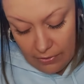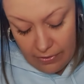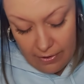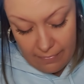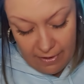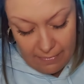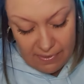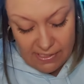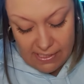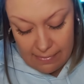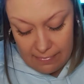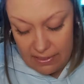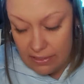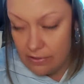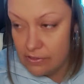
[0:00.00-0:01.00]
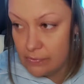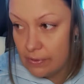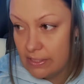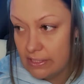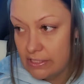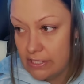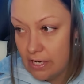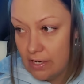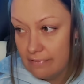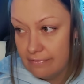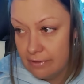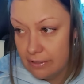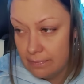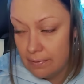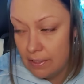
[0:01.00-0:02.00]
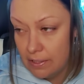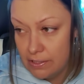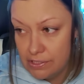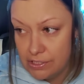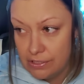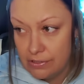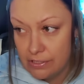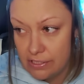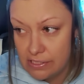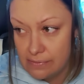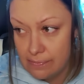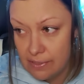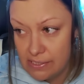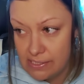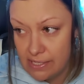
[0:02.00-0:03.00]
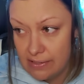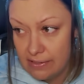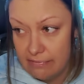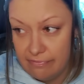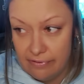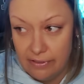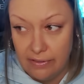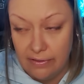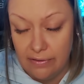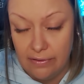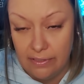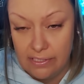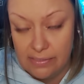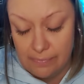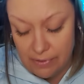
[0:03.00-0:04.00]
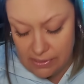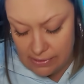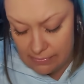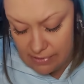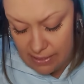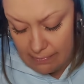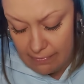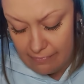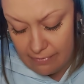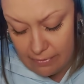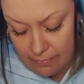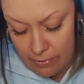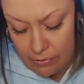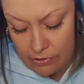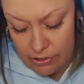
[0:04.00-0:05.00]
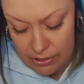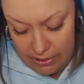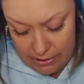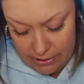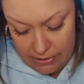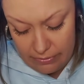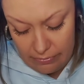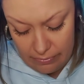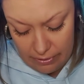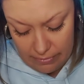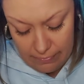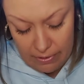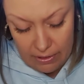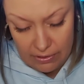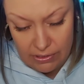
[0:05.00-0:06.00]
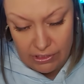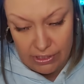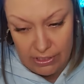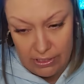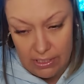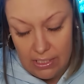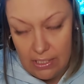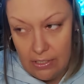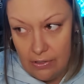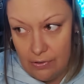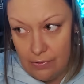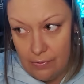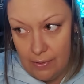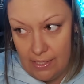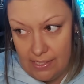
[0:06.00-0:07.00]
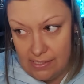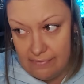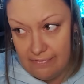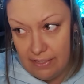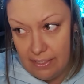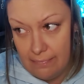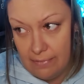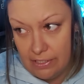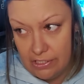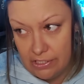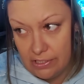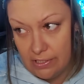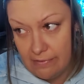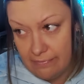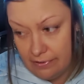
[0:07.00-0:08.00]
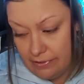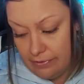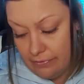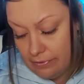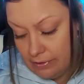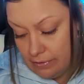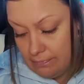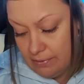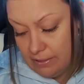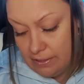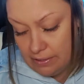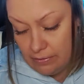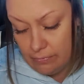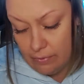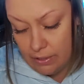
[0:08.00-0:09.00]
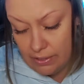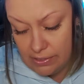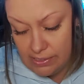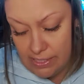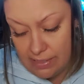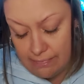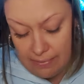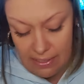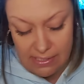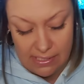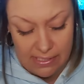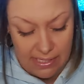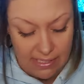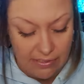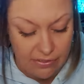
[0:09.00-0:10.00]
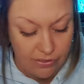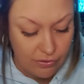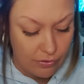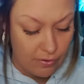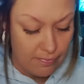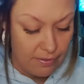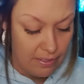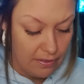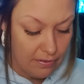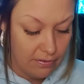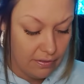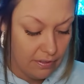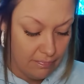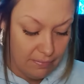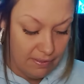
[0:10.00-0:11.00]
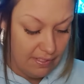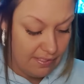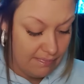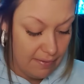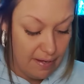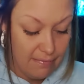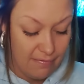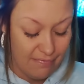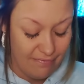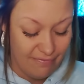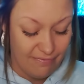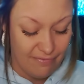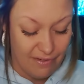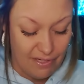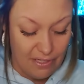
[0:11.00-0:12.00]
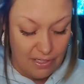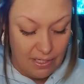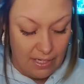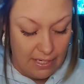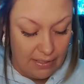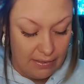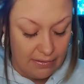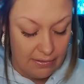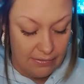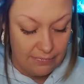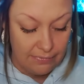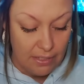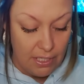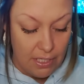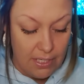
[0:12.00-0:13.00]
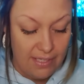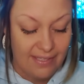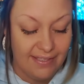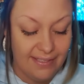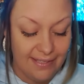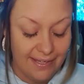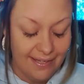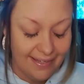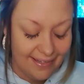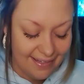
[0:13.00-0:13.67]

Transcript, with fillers: there may be somebody who's wanting to offer an apology or express how they feel, express some type of an emotion here or an apology, who is very much in love with you. It could be another water sign, Pisces, Cancer, Scorpio. It could be this baby. I don't know.